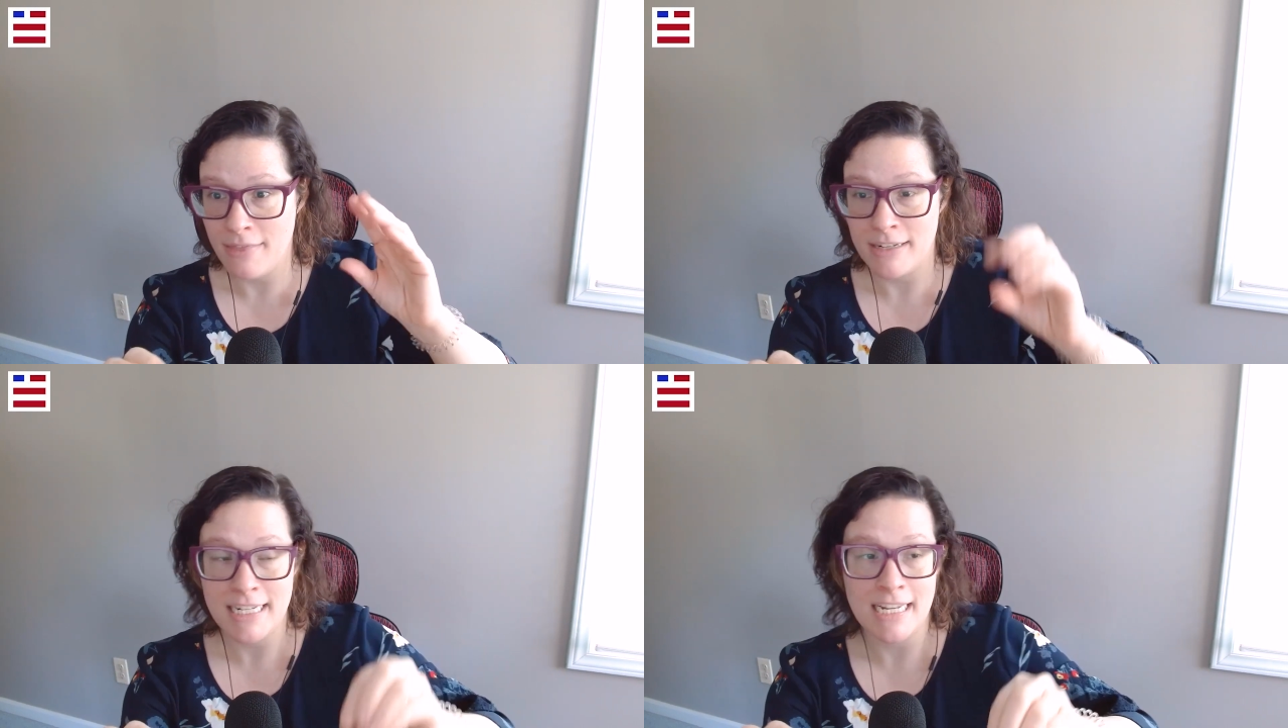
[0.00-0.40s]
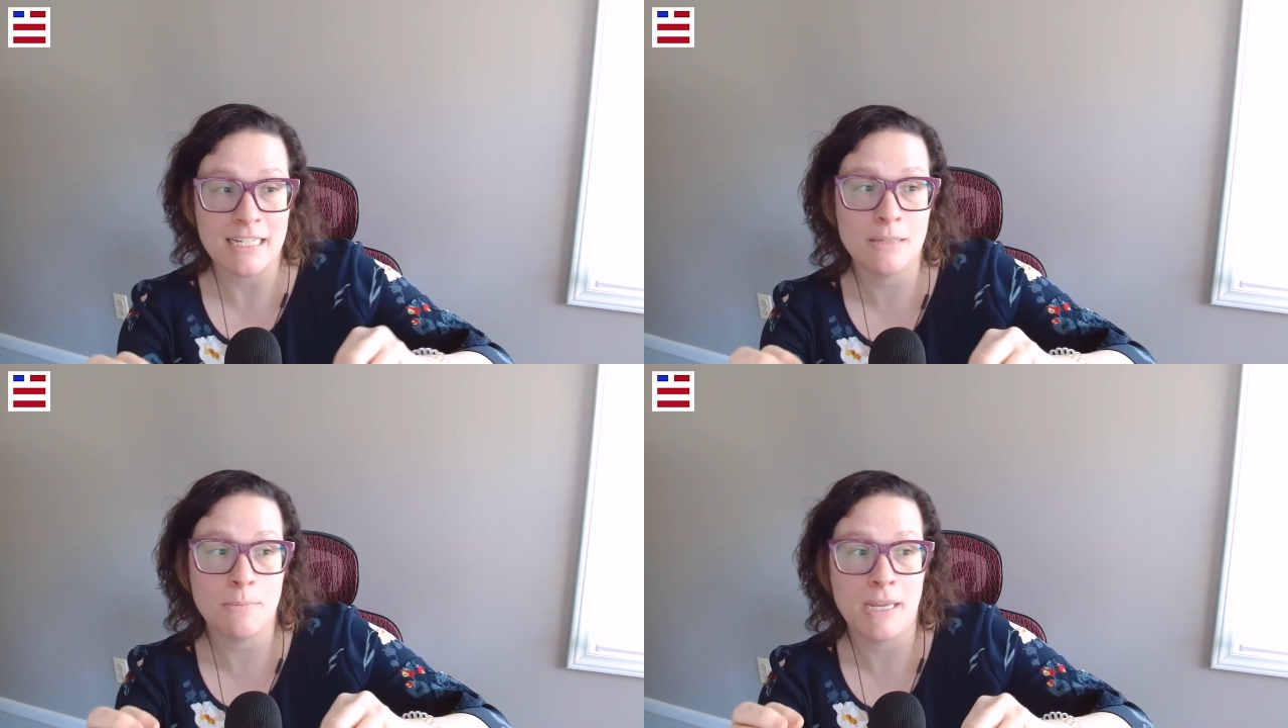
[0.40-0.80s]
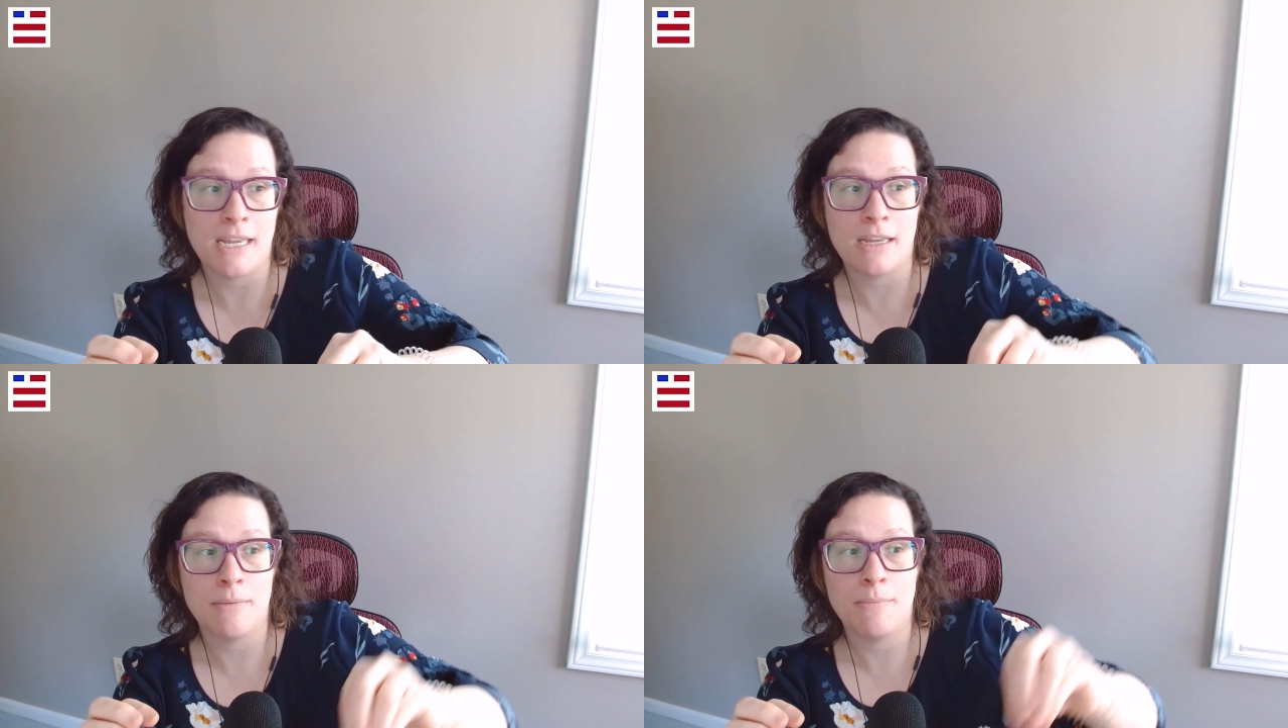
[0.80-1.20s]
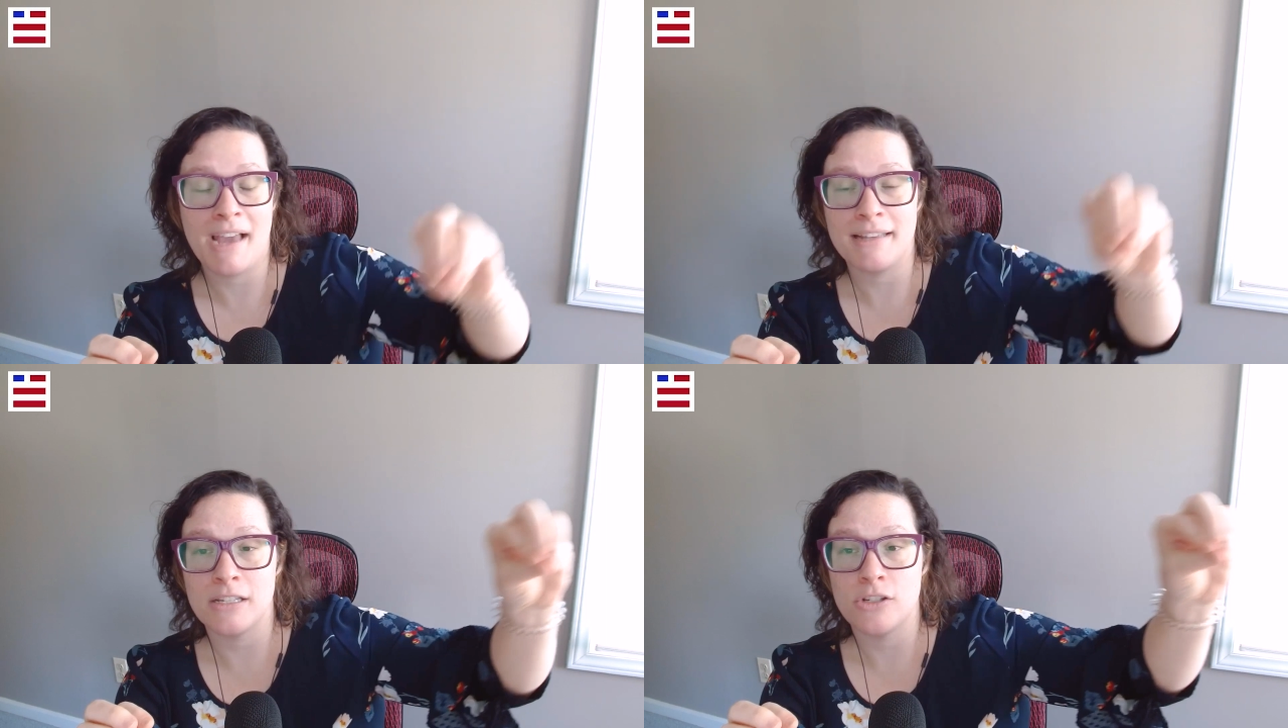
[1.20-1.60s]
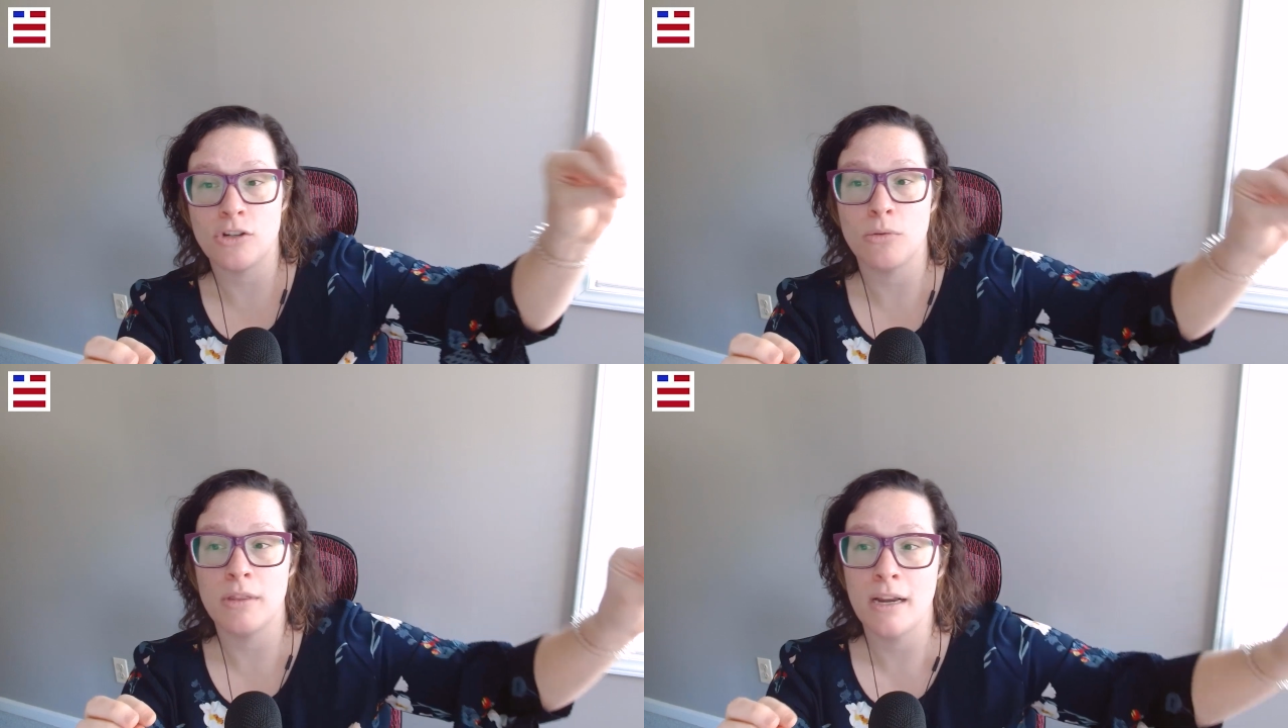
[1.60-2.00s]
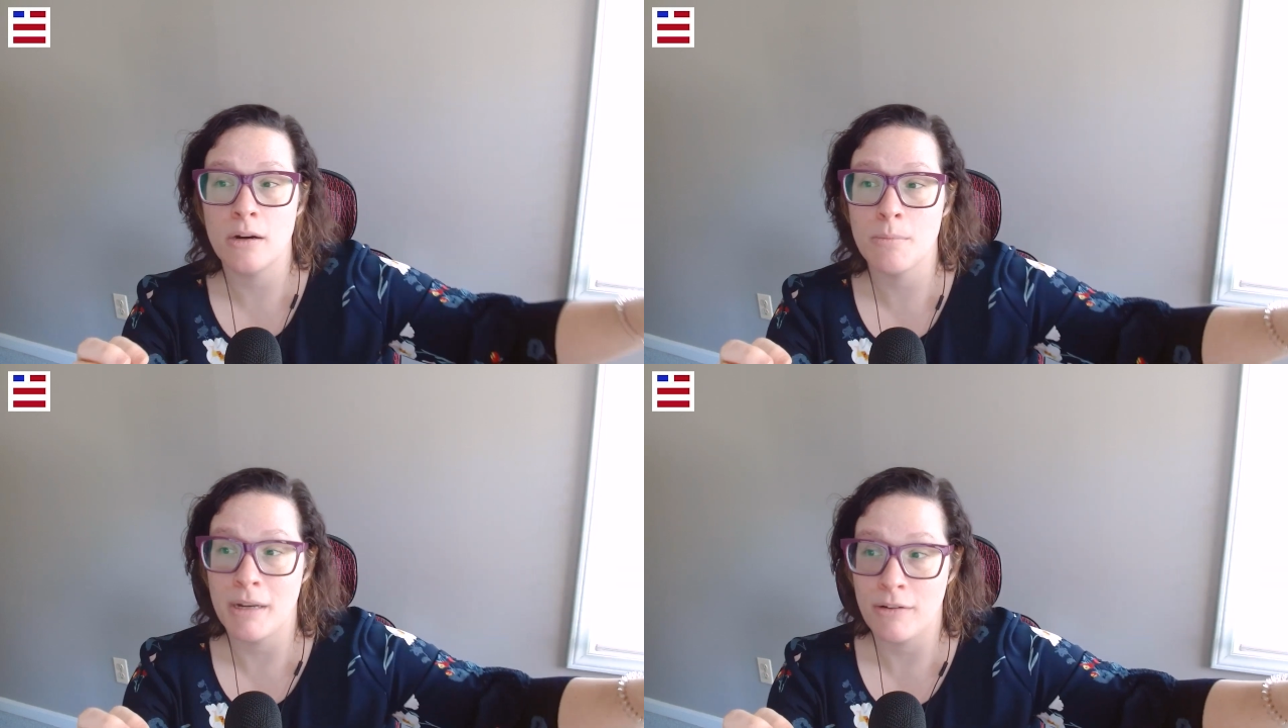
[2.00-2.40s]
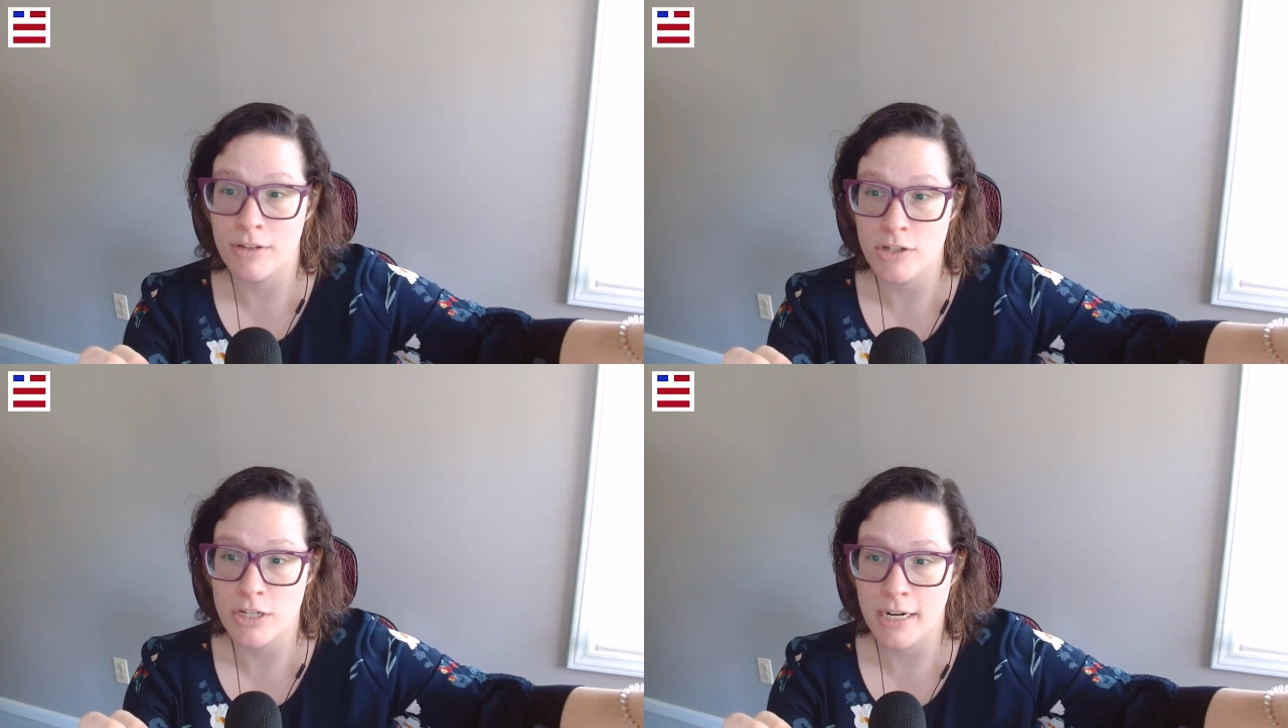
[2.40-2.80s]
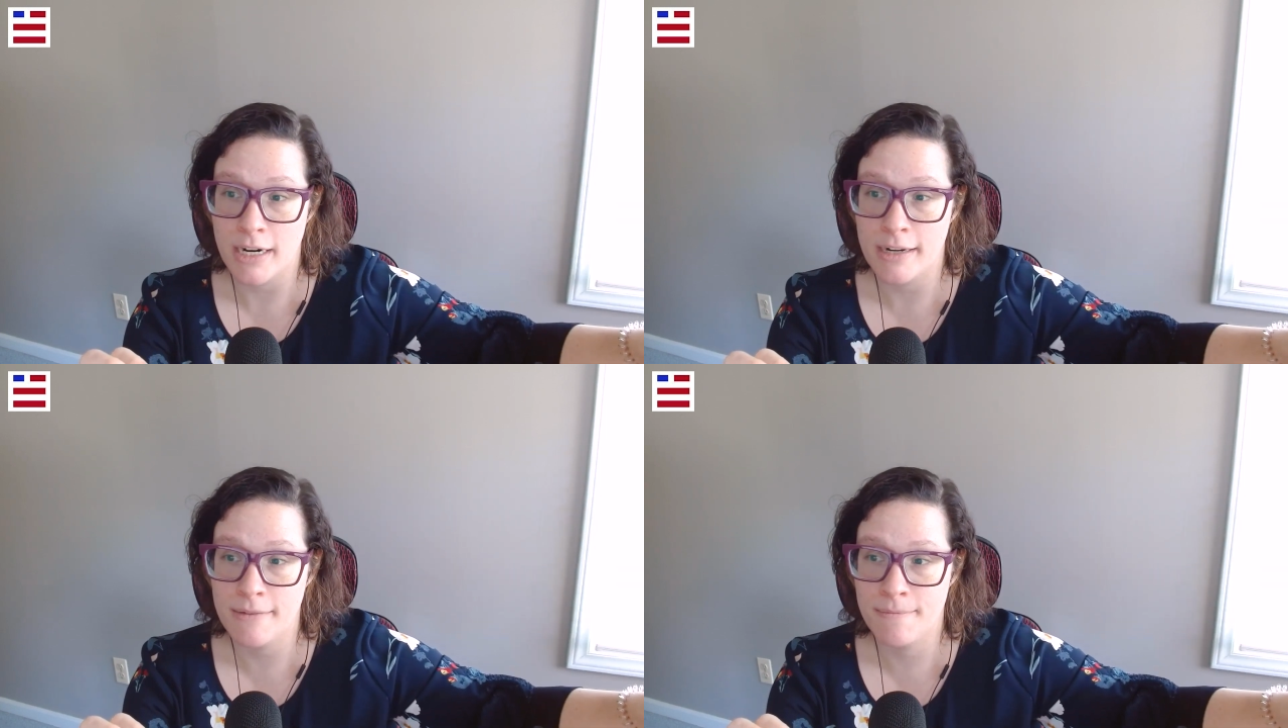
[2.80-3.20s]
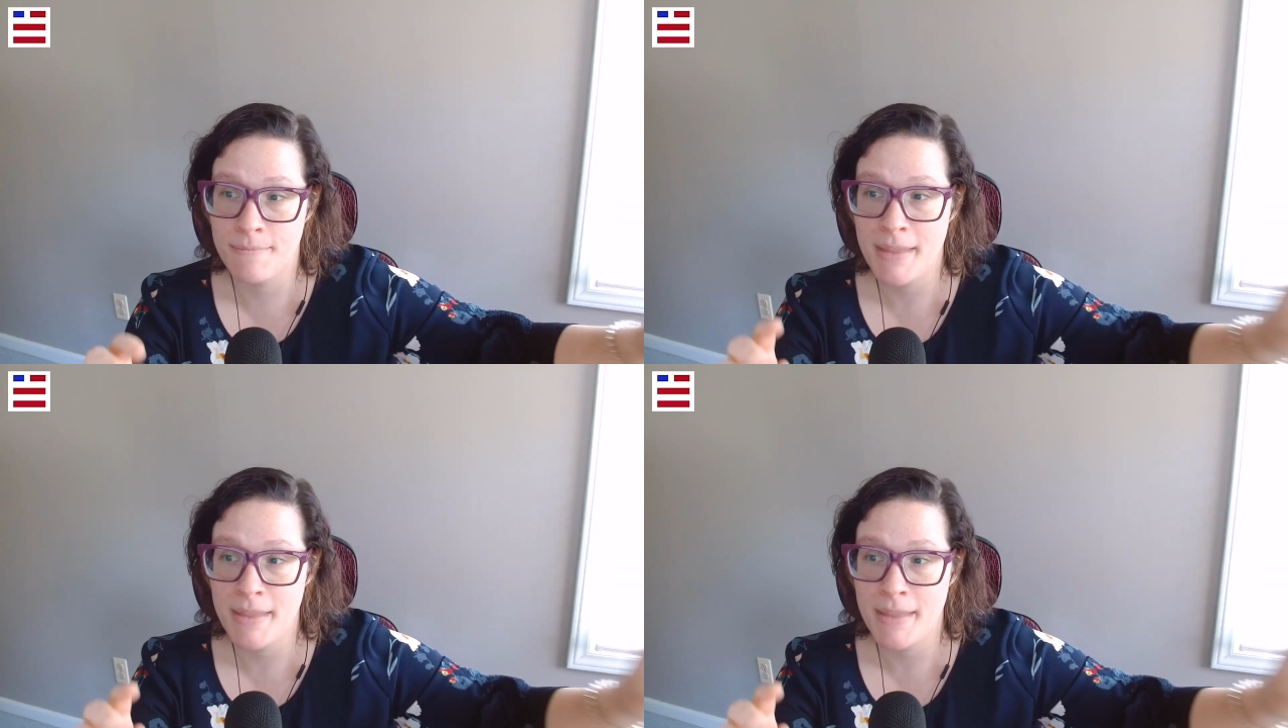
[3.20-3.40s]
and the TSP passes to their beneficiary,